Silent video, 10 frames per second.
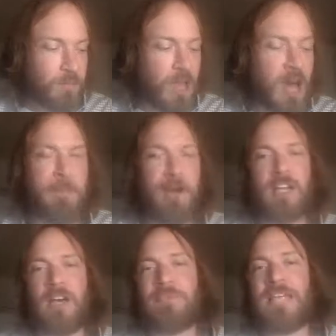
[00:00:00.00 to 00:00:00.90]
a book
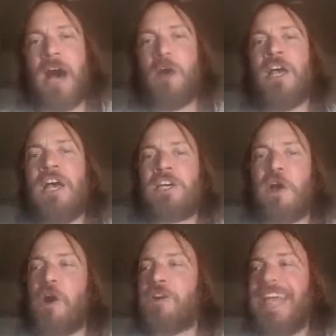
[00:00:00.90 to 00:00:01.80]
comes out
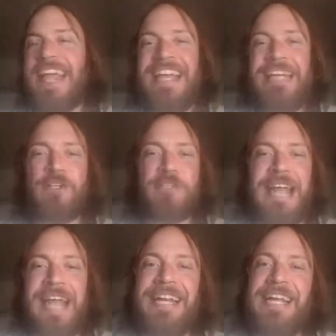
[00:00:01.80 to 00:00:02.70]
called
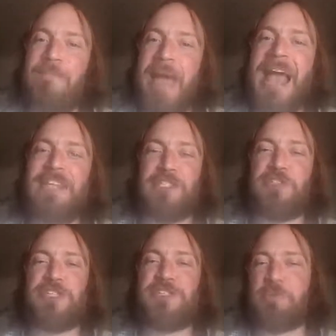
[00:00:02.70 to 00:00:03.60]
Entertaining
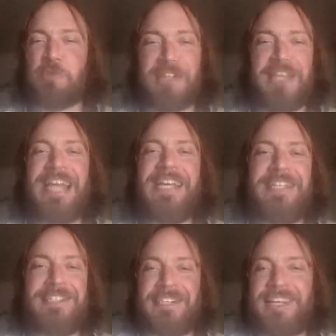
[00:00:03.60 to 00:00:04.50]
Passages
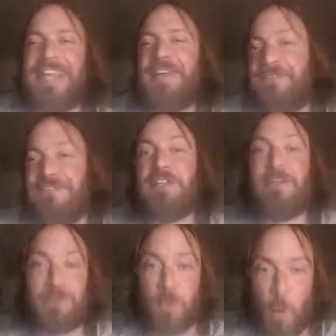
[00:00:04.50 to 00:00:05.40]
Relating to King
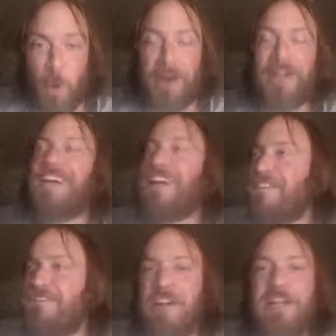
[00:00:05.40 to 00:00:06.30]
Philip's War.
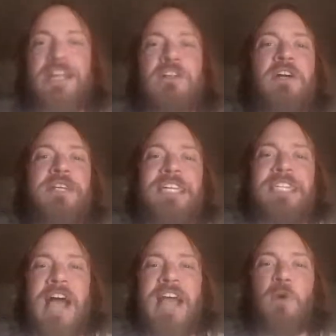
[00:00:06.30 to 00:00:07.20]
Very clunky
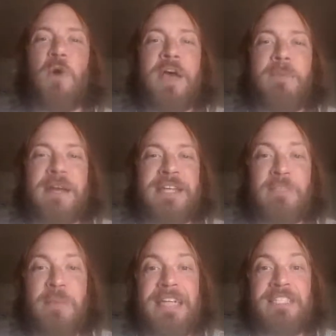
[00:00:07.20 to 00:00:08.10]
title, but it's
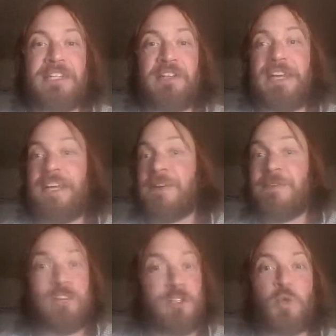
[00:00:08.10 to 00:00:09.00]
basically
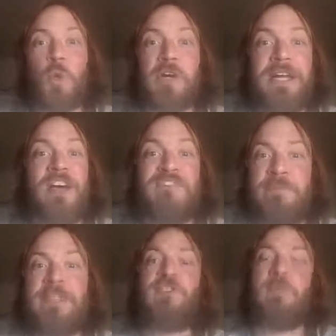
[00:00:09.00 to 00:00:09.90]
the story of
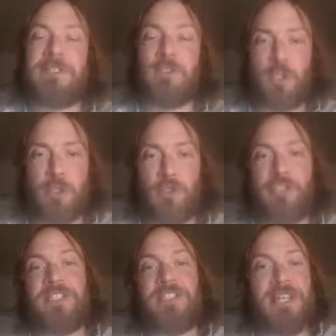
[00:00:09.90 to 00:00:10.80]
Benjamin
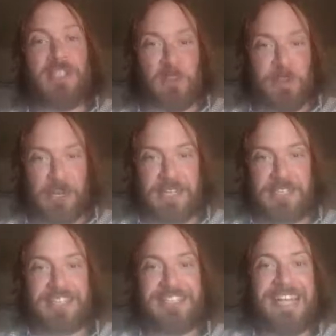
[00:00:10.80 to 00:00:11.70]
Church's
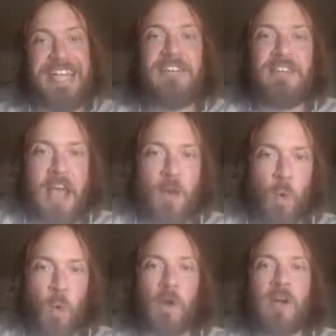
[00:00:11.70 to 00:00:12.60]
experiences in that
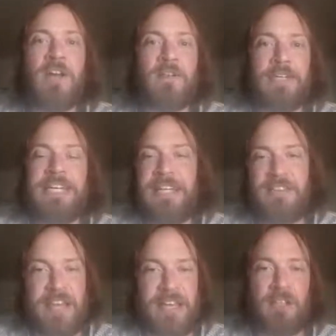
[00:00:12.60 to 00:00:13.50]
war leading
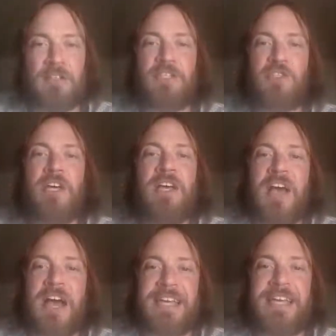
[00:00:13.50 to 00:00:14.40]
the English
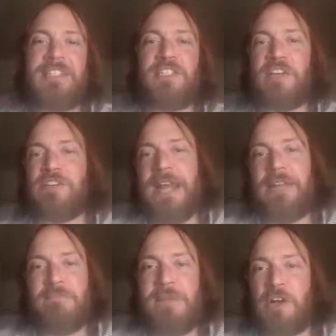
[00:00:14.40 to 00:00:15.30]
against their
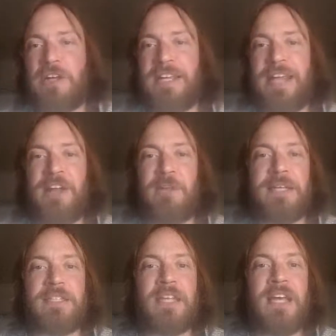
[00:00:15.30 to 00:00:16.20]
Native American
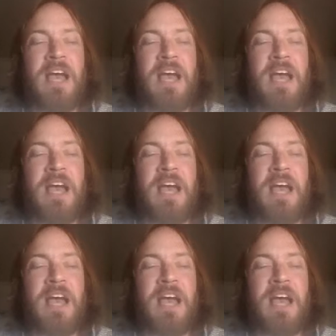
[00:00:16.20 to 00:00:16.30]
enemies.